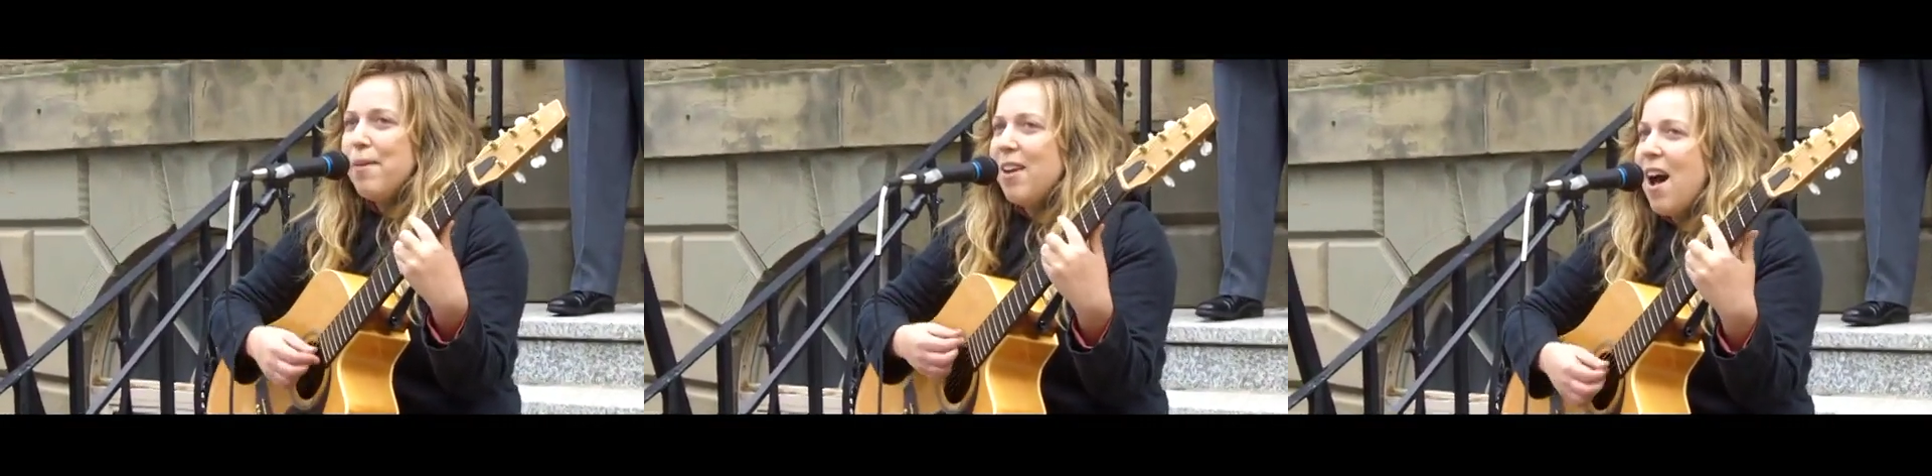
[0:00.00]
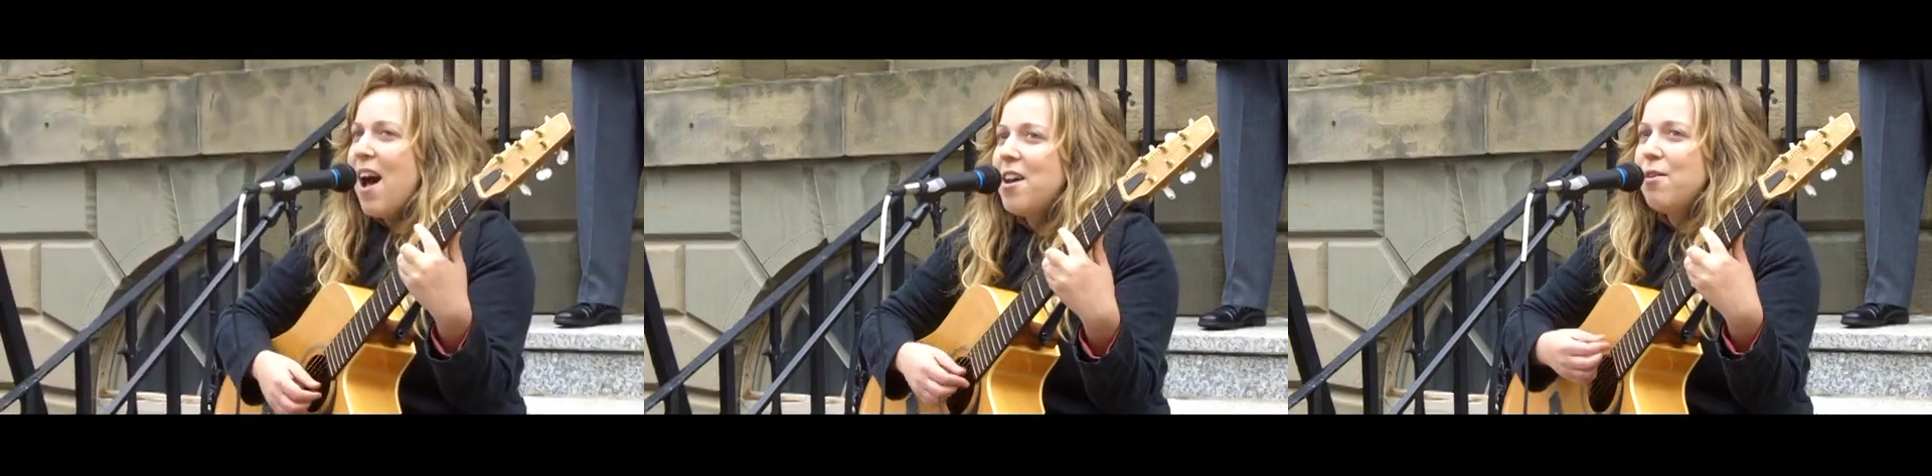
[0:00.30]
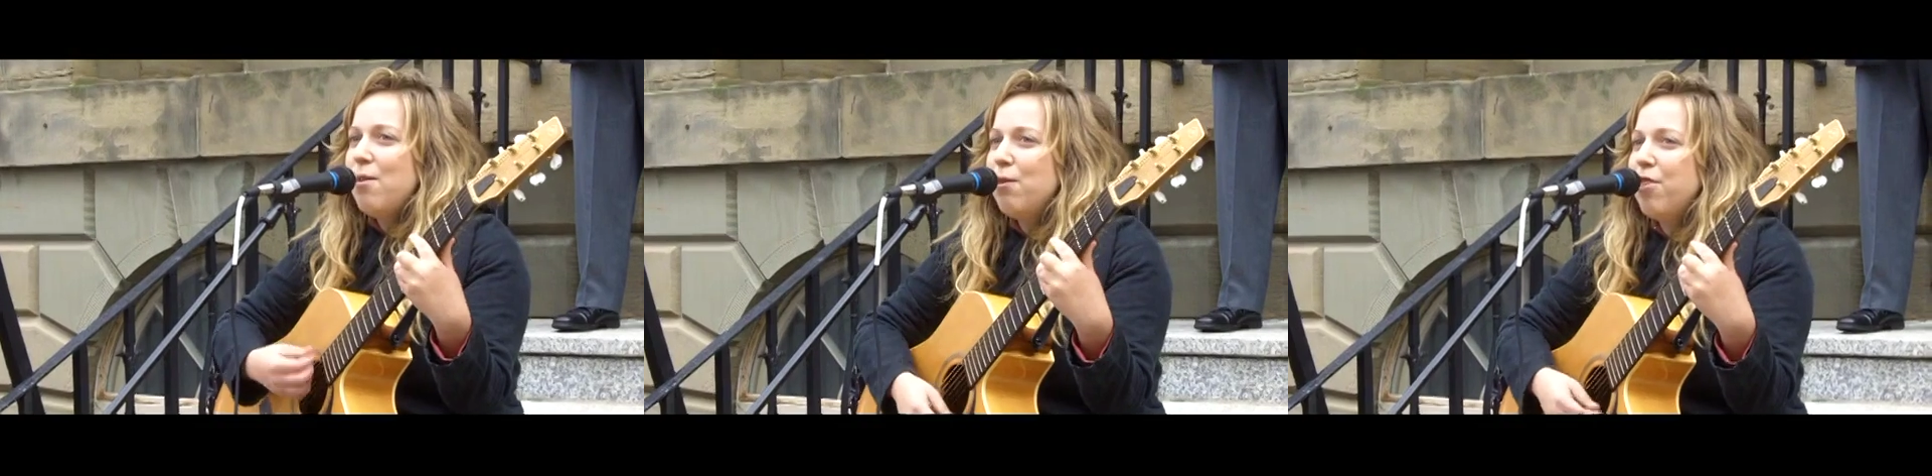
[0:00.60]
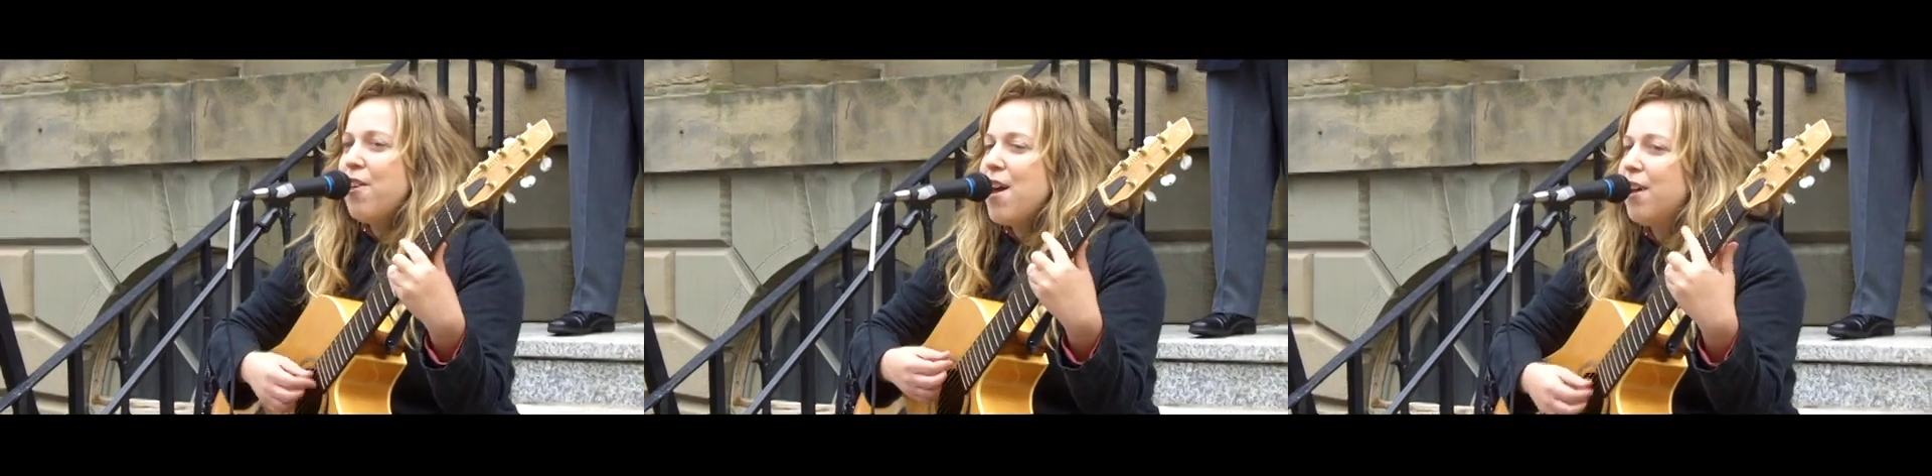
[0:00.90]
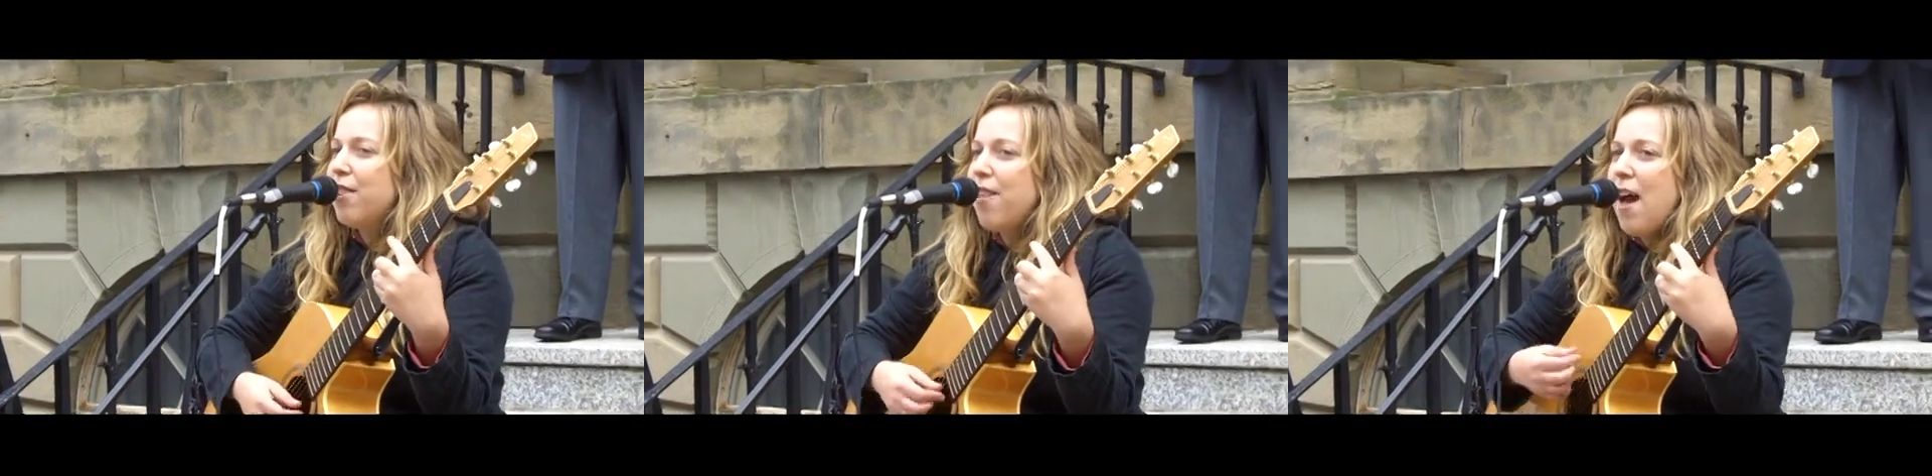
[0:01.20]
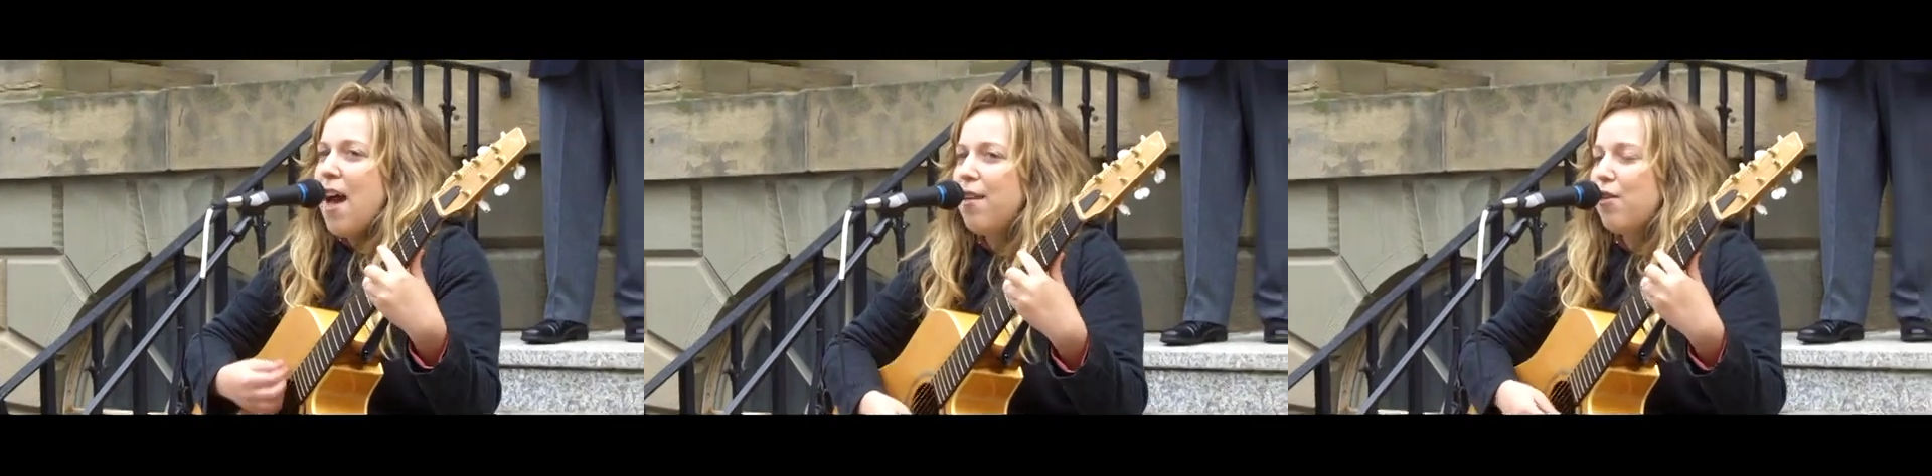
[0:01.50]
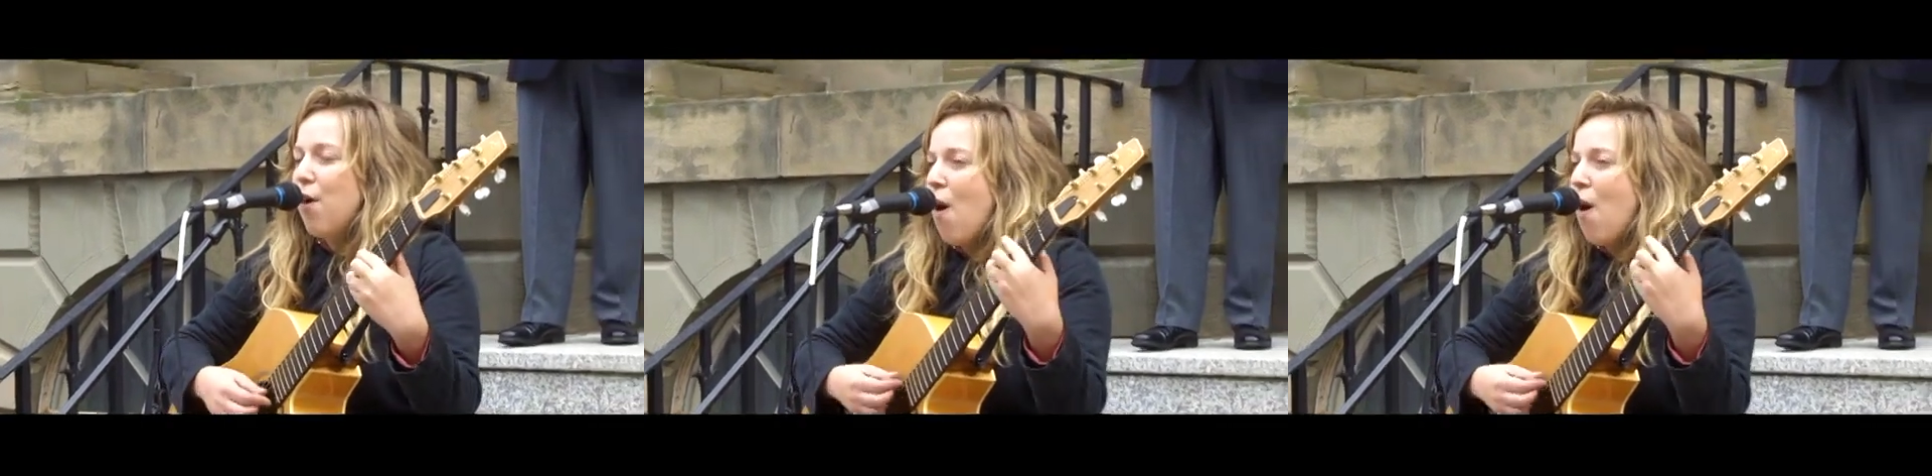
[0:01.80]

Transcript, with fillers: But I don't think that's